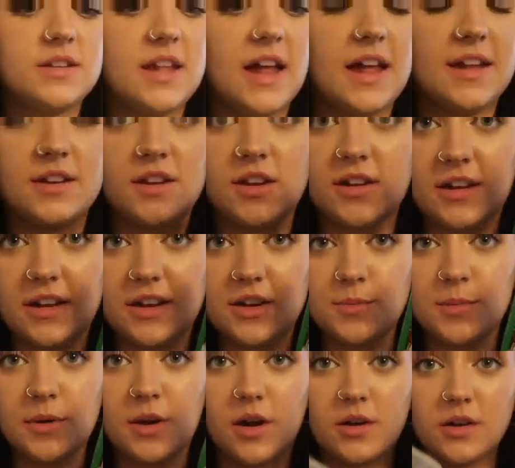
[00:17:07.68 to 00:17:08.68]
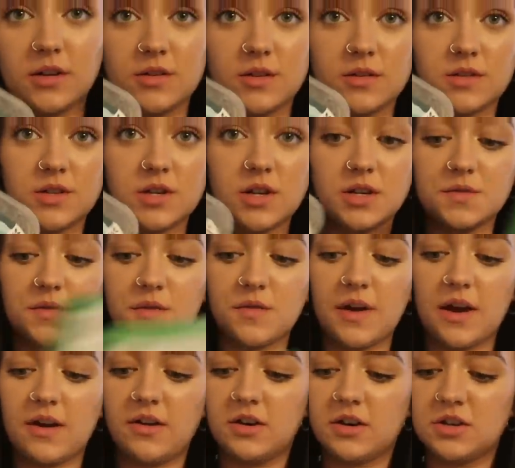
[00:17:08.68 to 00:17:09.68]
Standard Linda McCartney sausages,
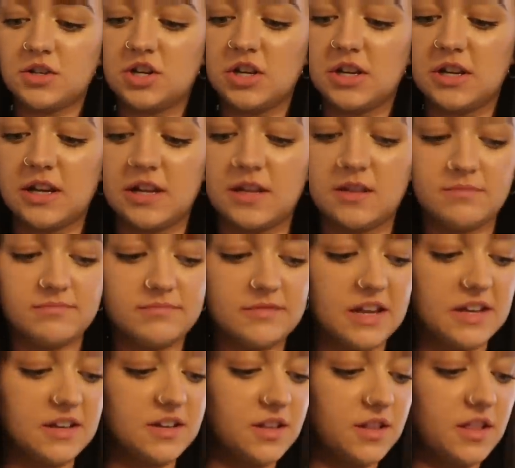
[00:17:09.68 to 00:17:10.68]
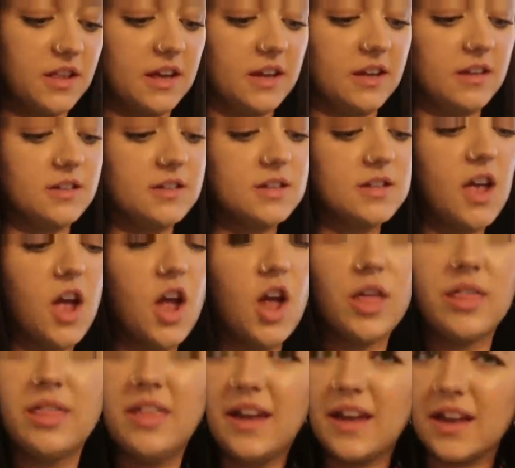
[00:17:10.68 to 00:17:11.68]
Vivera, chicken, tender things.
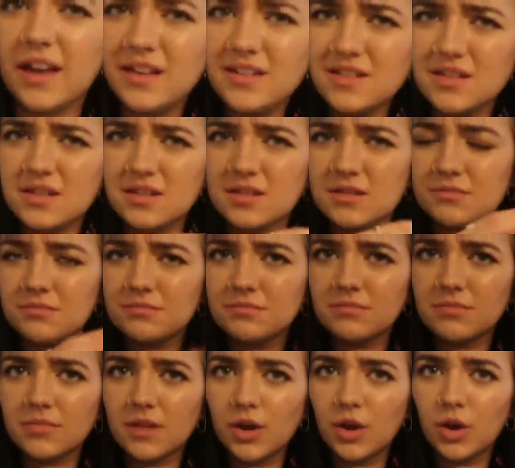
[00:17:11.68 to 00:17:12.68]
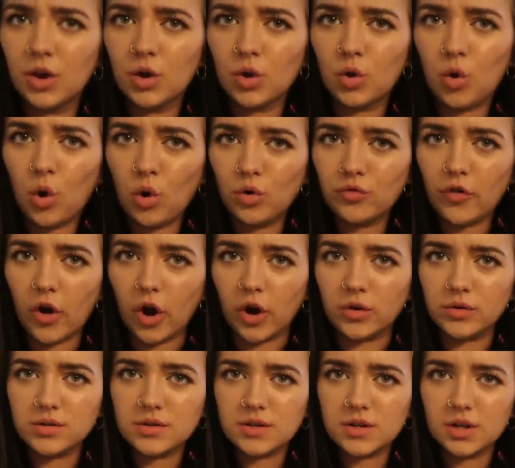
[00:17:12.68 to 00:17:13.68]
This corn
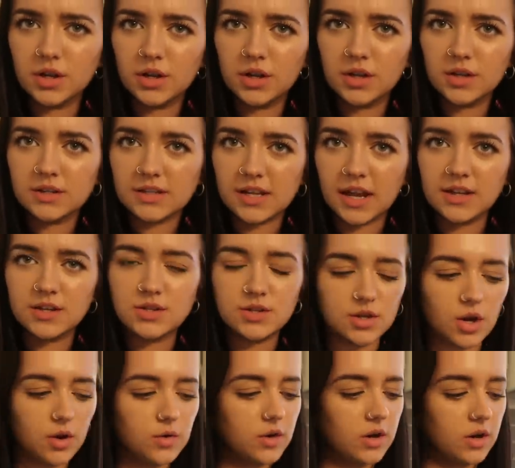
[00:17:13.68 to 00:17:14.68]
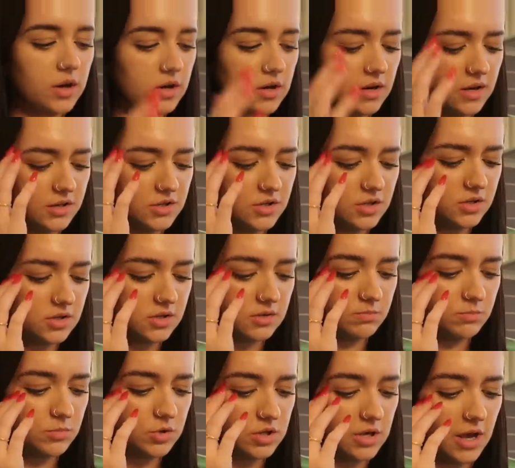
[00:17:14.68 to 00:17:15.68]
roast tastes so good, and I just
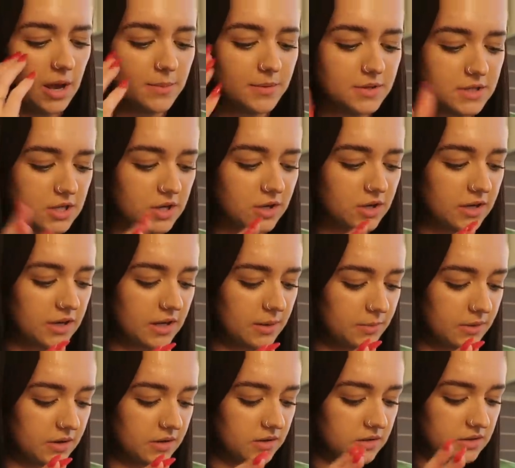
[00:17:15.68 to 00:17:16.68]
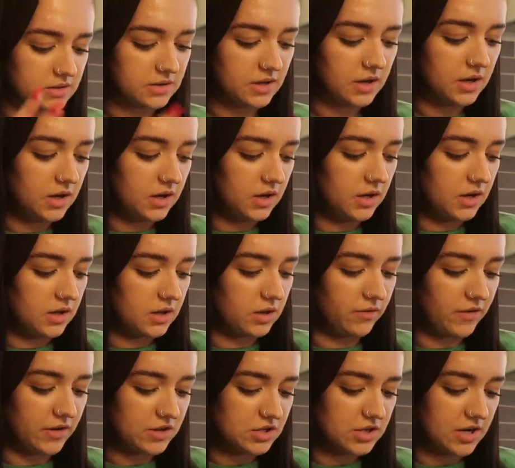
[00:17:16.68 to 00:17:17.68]
so happened to look at it because
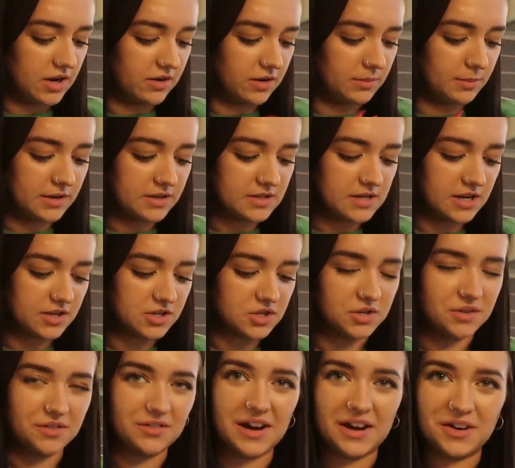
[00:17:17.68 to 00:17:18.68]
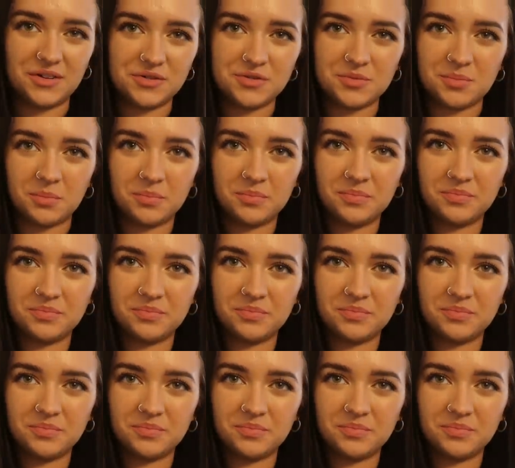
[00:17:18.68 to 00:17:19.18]
the vegetarian meat selection around